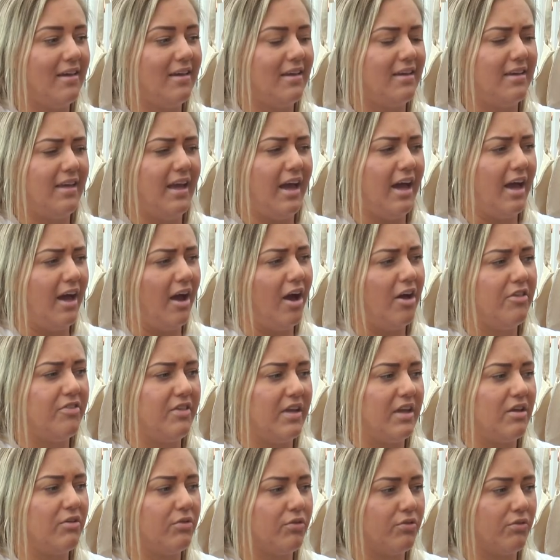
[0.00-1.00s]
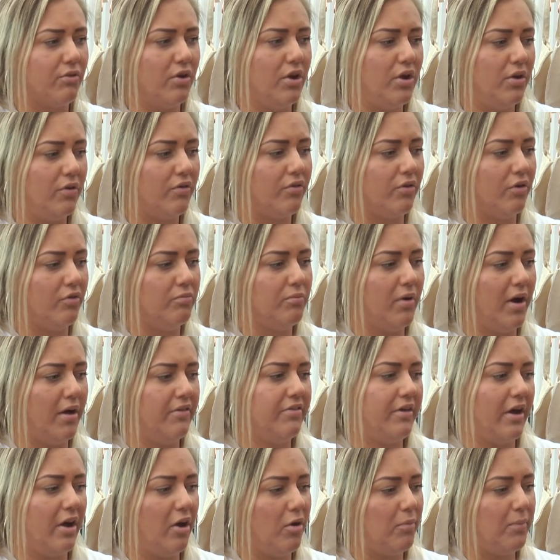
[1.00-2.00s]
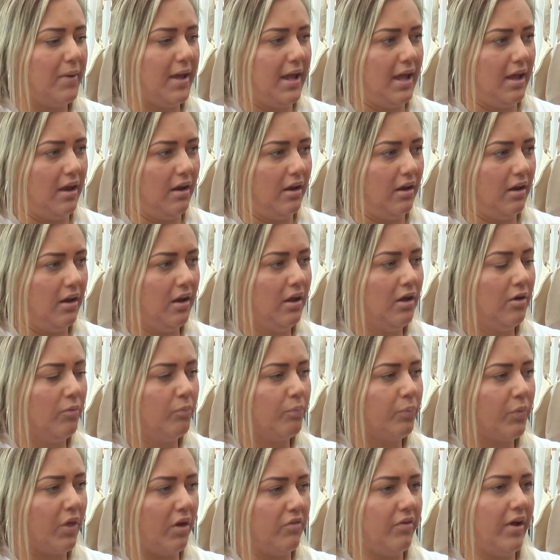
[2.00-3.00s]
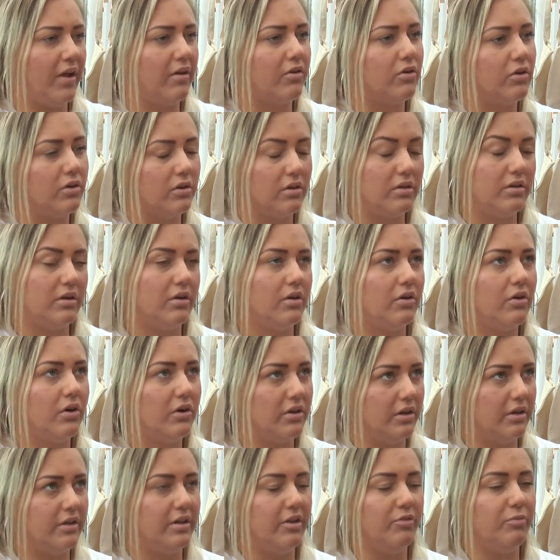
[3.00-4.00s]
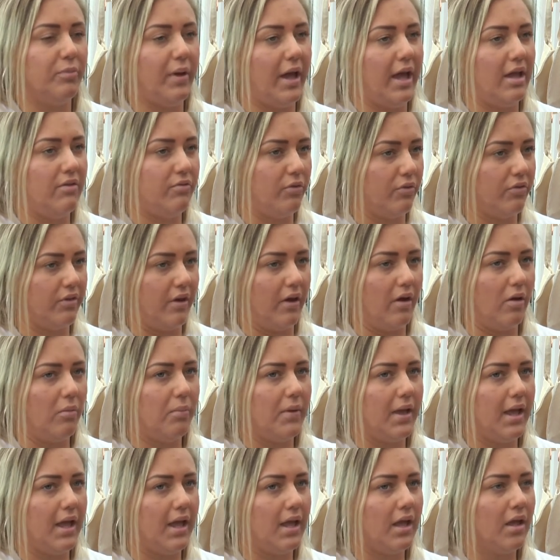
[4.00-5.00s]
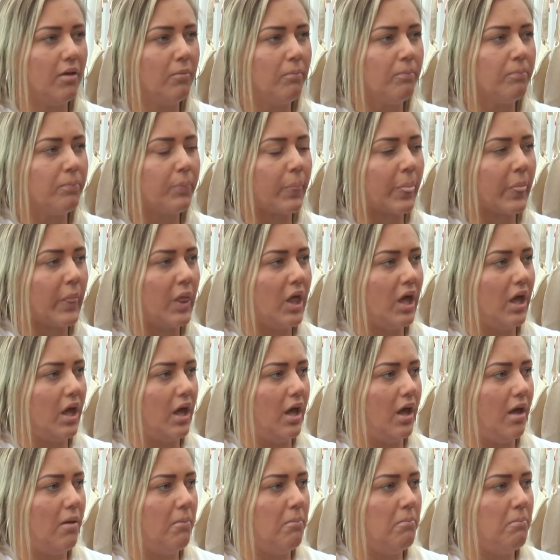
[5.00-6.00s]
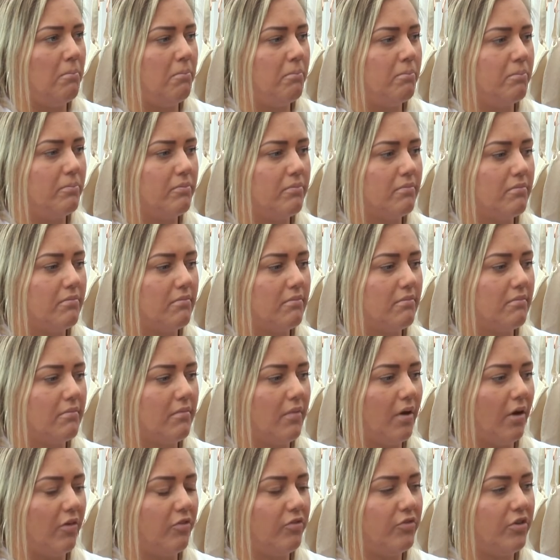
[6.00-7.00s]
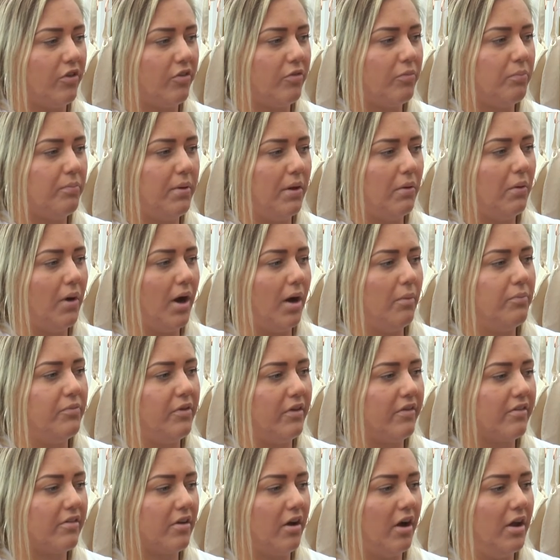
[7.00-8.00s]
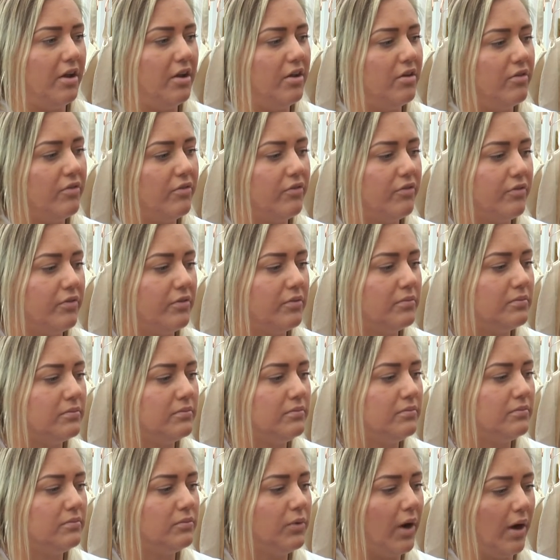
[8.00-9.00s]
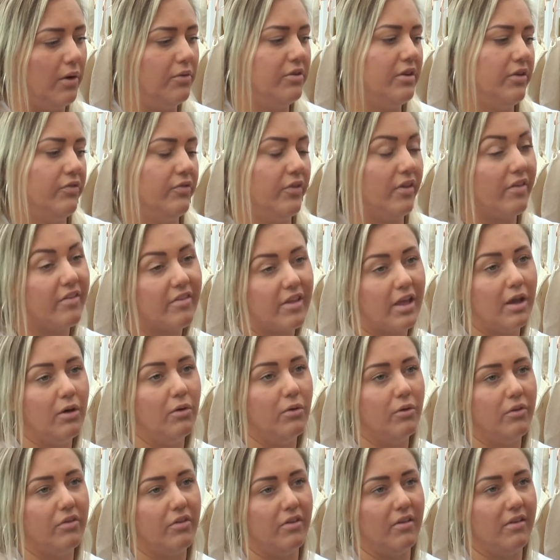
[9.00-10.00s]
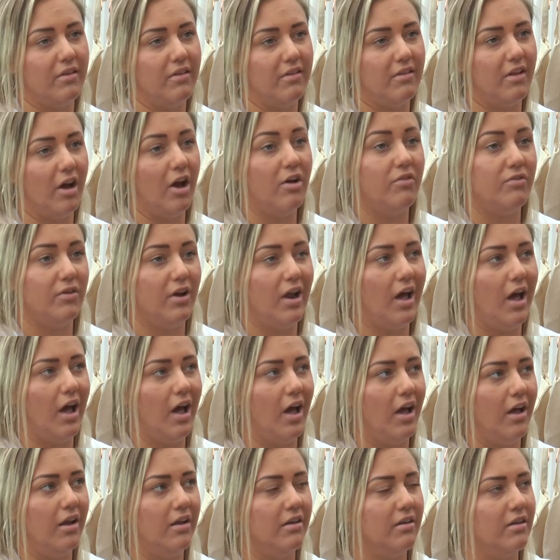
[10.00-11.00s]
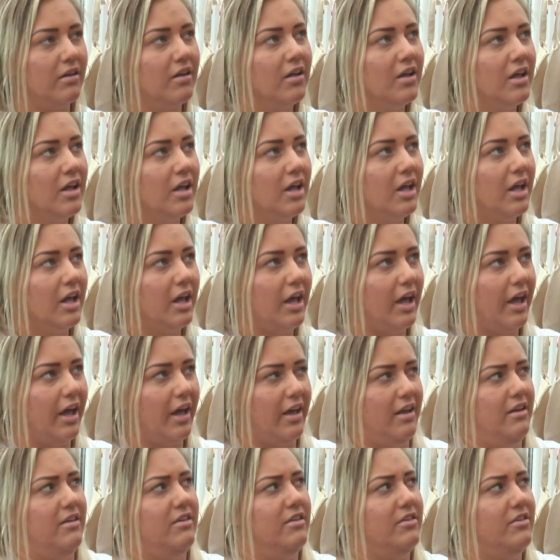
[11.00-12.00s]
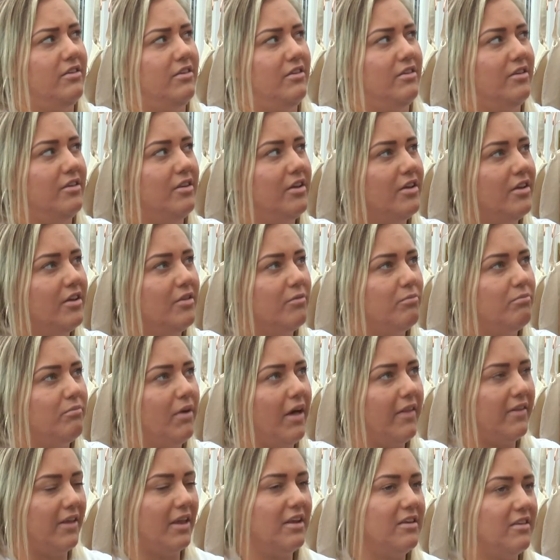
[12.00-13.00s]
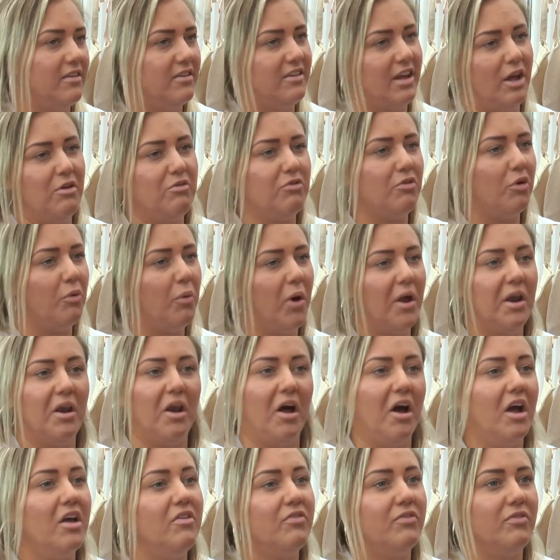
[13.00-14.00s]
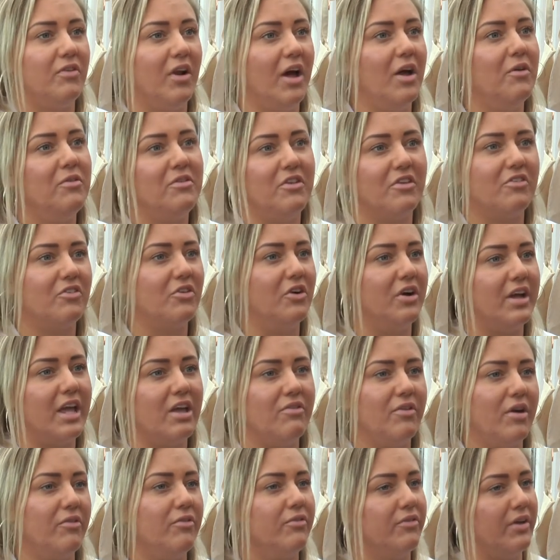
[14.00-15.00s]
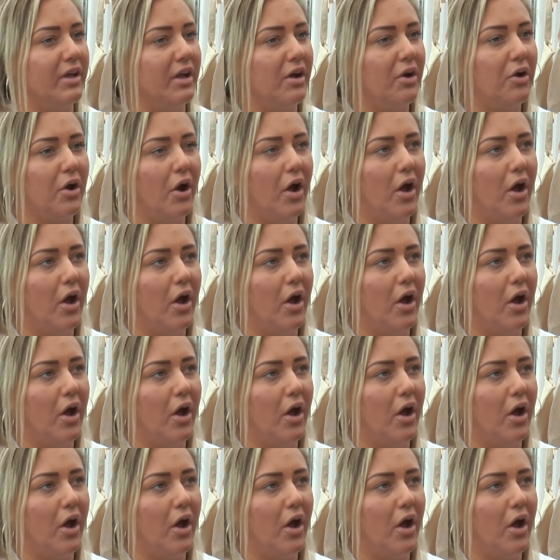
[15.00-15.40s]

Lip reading: yeah, I think through sort of my therapy, and I've had cognitive behavioural therapy, I've just built up this kind of, different skills and that I've learned. And at the end of the day, we've got one life, we just got to give everything a go.